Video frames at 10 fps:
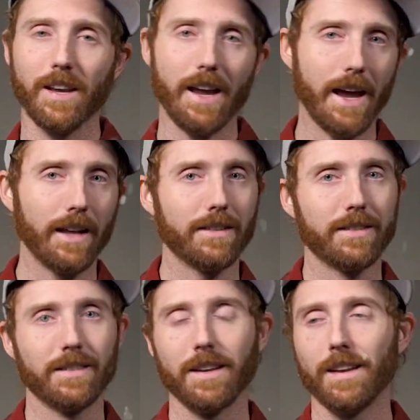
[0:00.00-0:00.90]

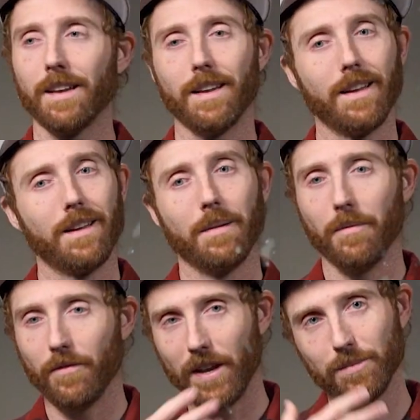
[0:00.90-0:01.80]
hats,
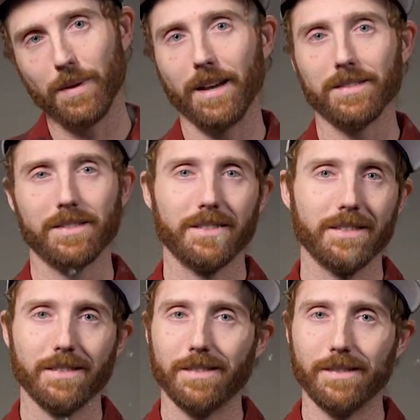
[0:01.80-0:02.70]
face
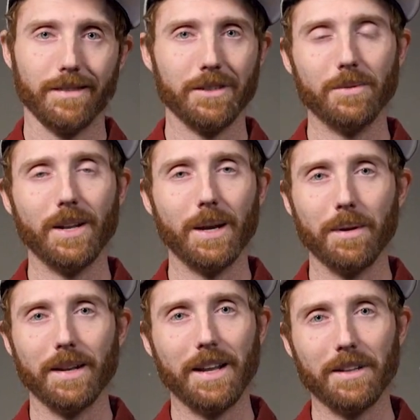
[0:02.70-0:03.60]
masks, you name
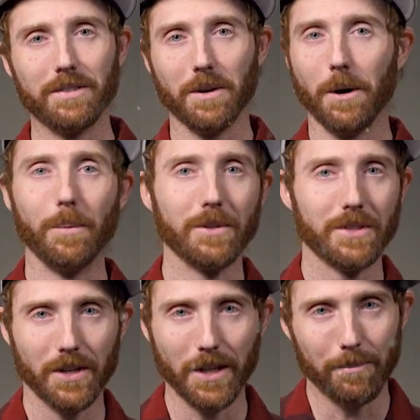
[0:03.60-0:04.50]
it, it's
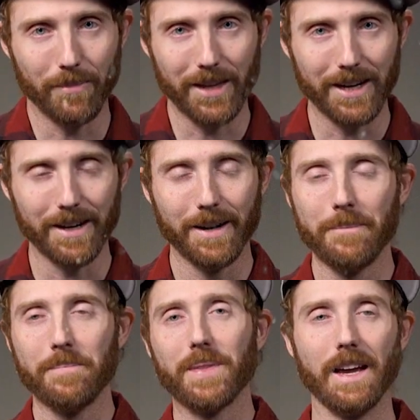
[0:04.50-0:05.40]
almost all up there.
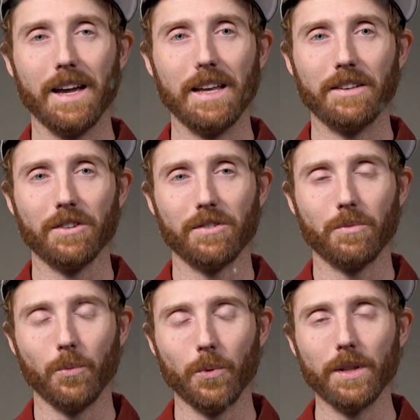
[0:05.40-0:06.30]
It
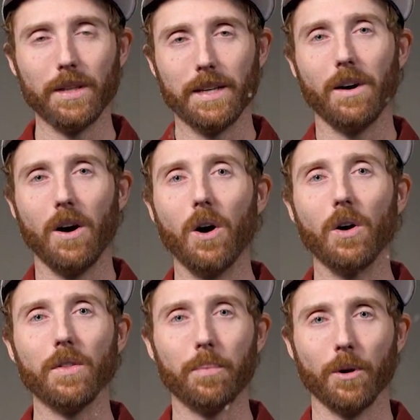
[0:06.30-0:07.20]
just really,
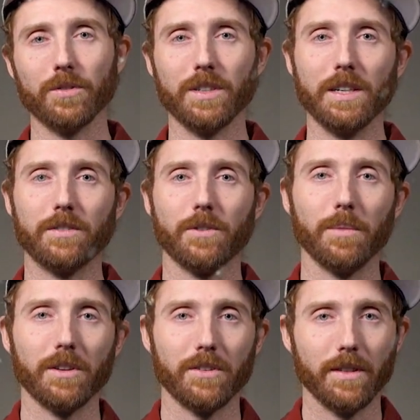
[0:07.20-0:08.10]
all the proceeds
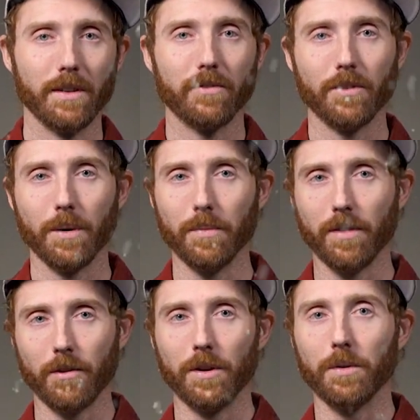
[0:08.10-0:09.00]
from the
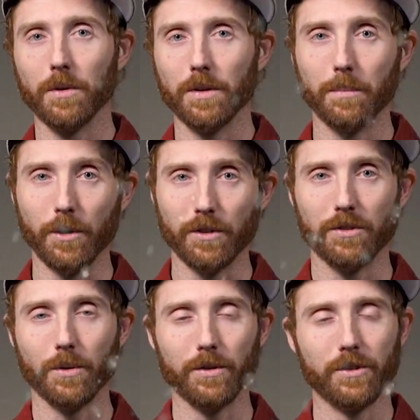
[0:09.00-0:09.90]
30-Rollin merch
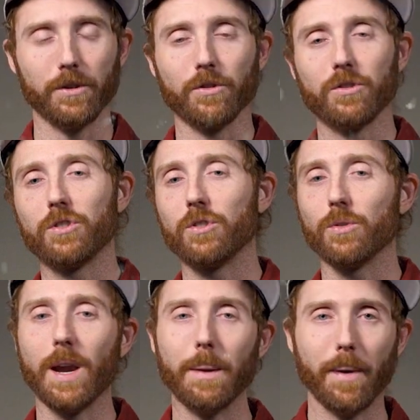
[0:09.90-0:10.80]
store just goes
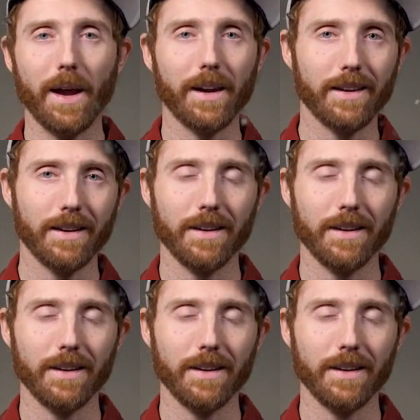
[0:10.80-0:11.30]
straight back